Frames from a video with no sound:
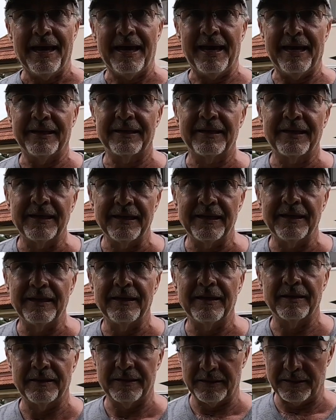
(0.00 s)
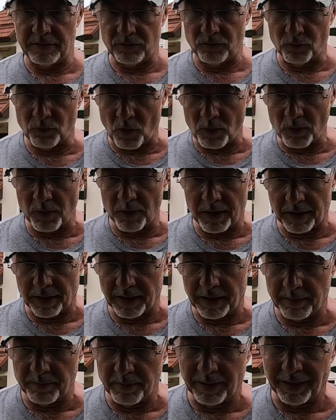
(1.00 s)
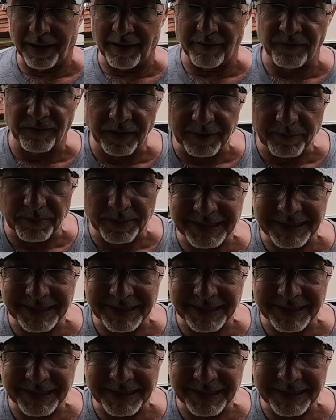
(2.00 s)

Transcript: at the Rotary Club of Lipa